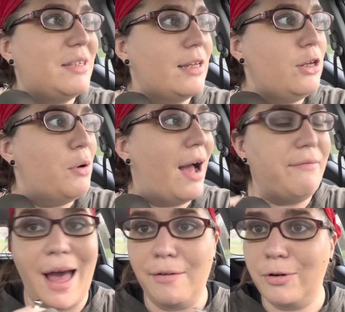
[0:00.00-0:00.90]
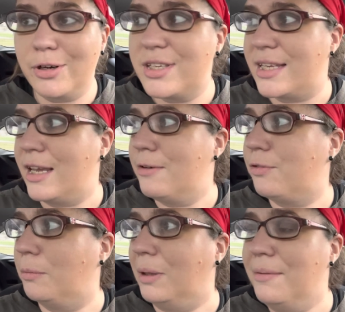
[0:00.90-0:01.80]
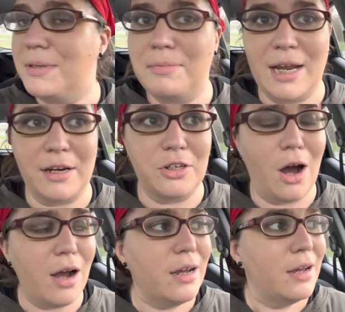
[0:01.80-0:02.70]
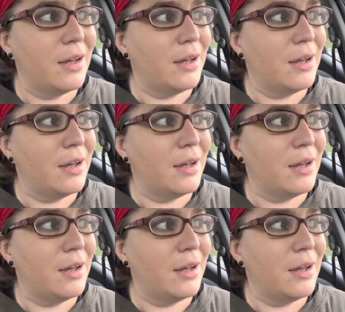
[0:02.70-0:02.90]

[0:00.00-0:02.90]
that you have ever seen from Libs of TikTok